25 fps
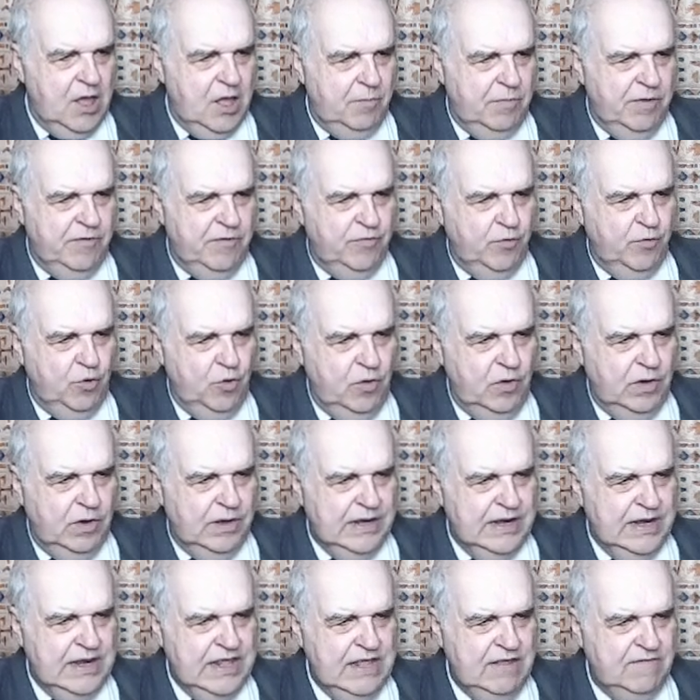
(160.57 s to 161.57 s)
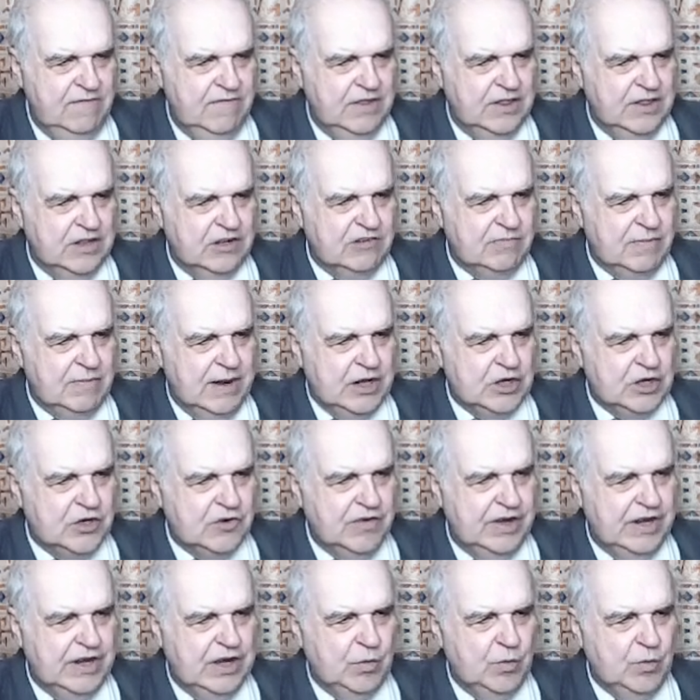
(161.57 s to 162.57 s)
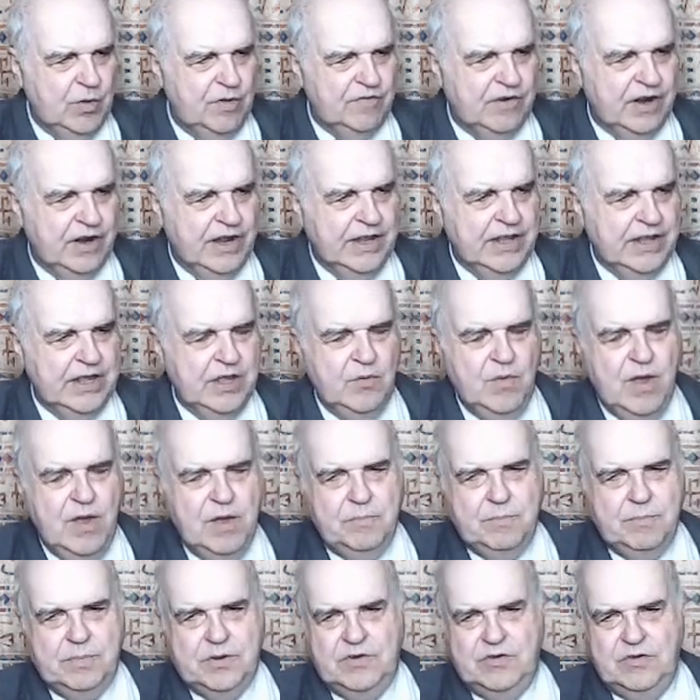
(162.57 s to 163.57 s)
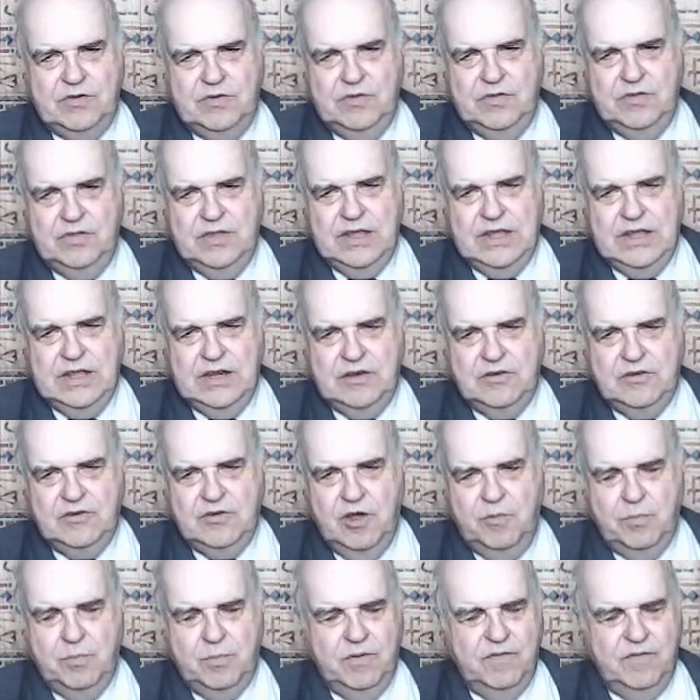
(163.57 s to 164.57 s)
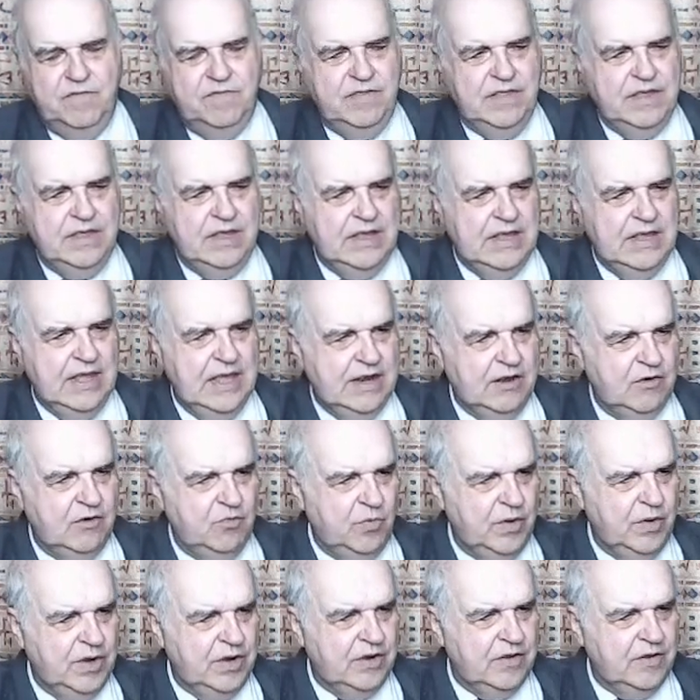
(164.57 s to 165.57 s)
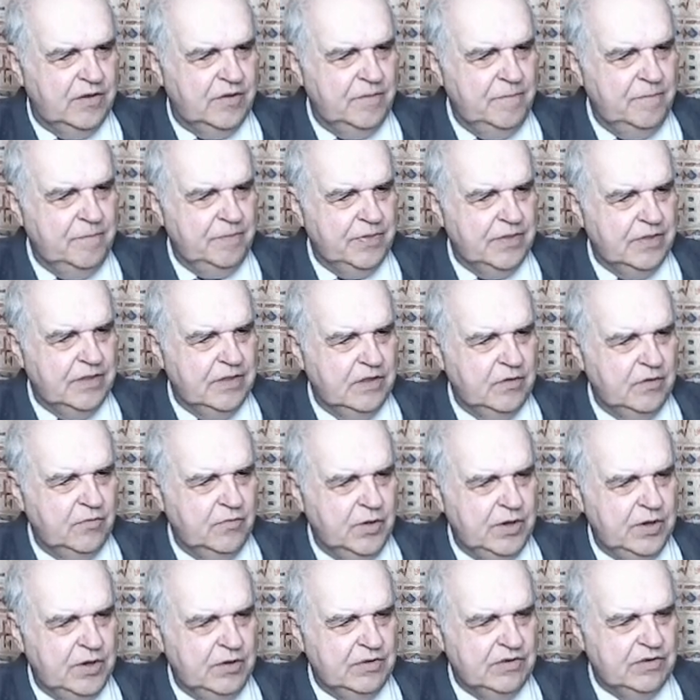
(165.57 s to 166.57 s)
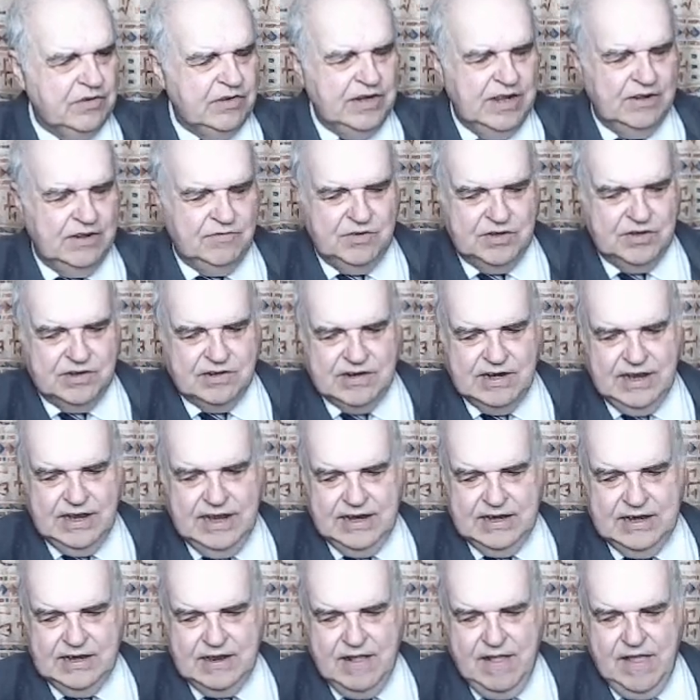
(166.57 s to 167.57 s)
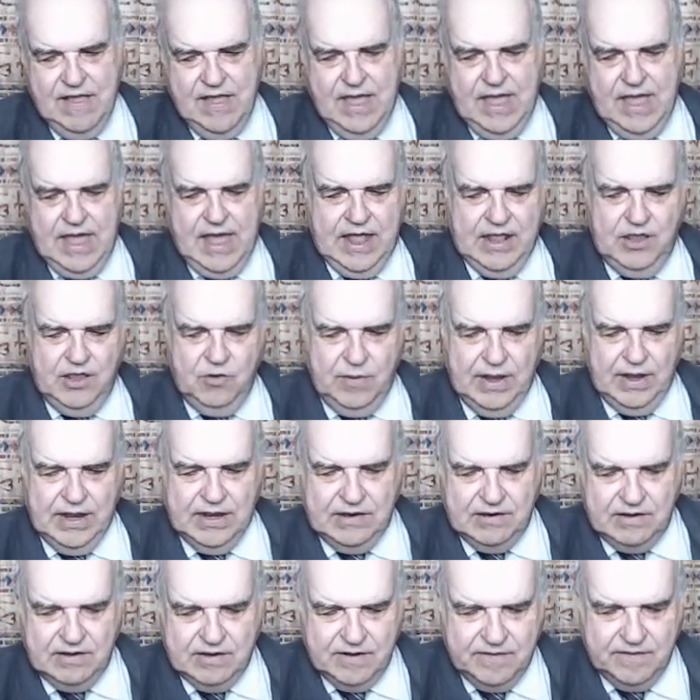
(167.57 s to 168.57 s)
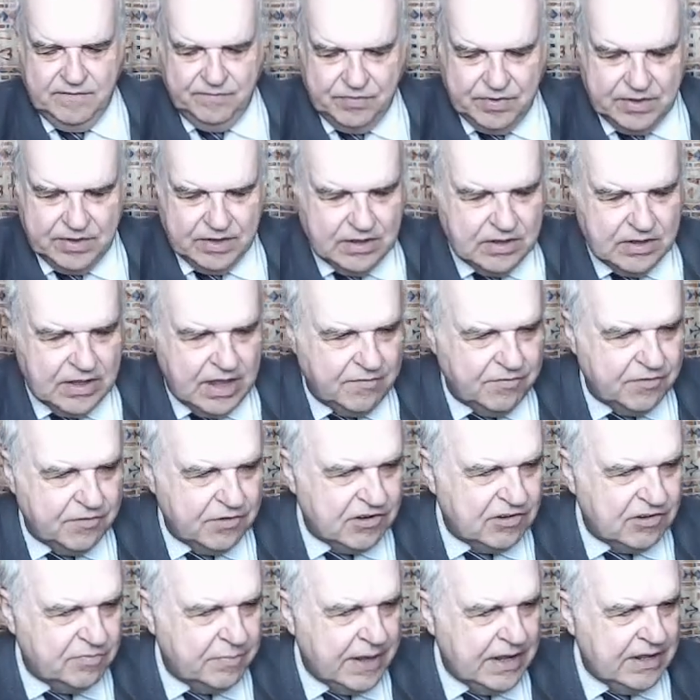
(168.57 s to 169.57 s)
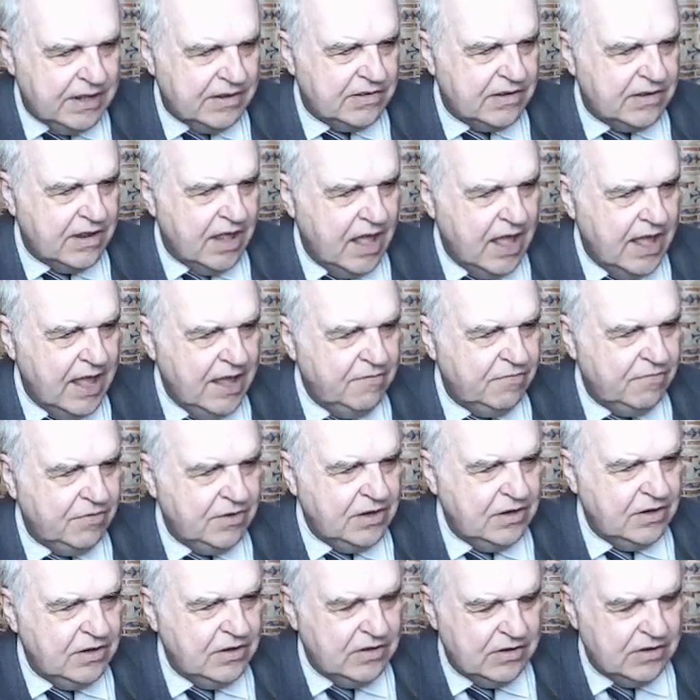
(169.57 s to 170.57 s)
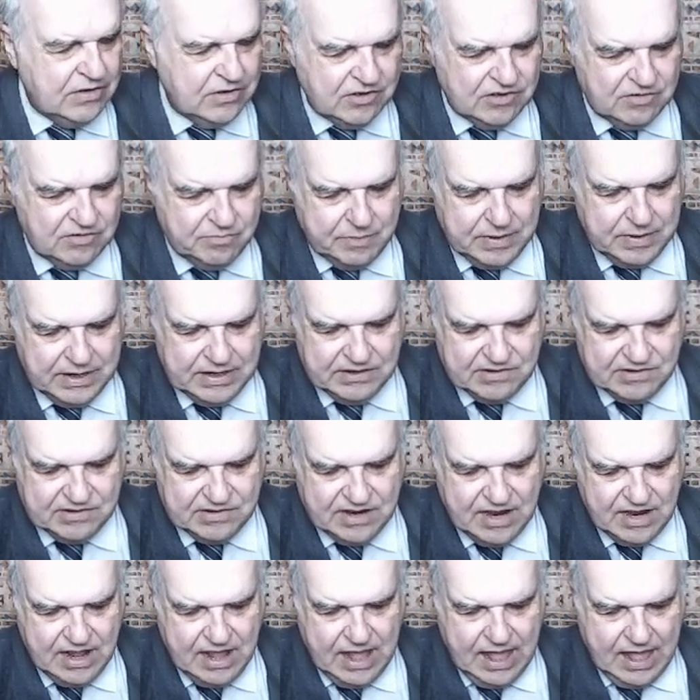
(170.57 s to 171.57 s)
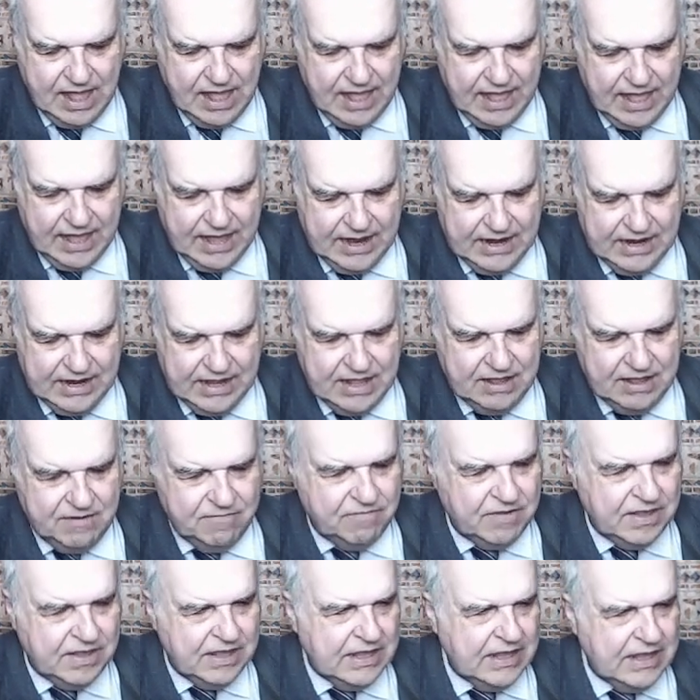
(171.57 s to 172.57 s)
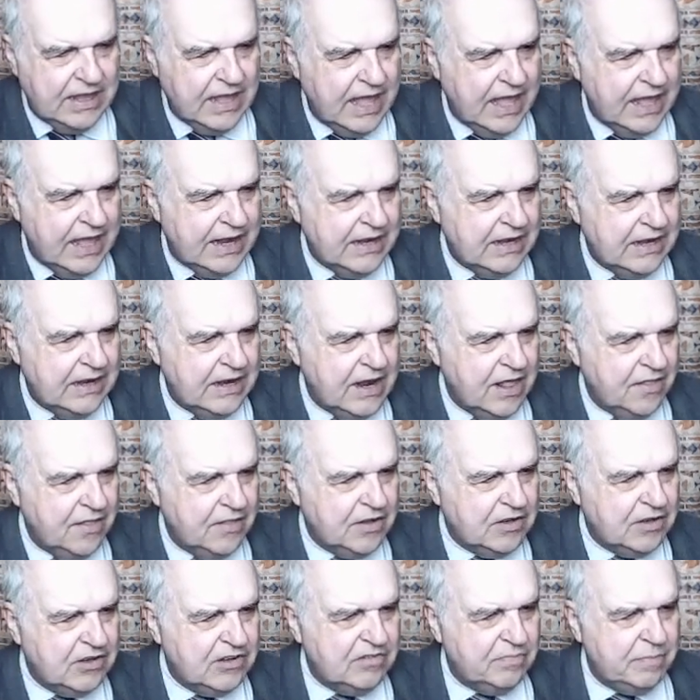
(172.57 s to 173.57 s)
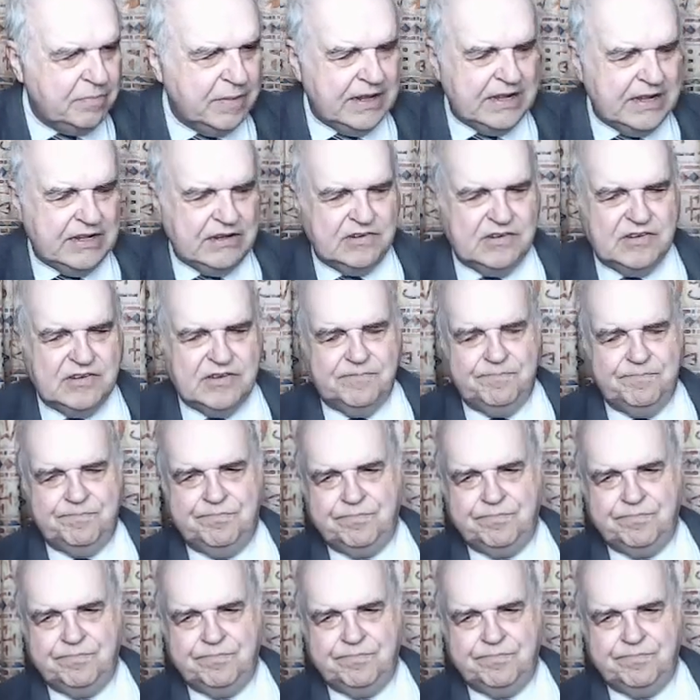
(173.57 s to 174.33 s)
Before leaving the splash screen, however, I go up to the top of the edit window, where you can see I've just clicked, and you enter, after a space, hyphen, space, NIV, and another space.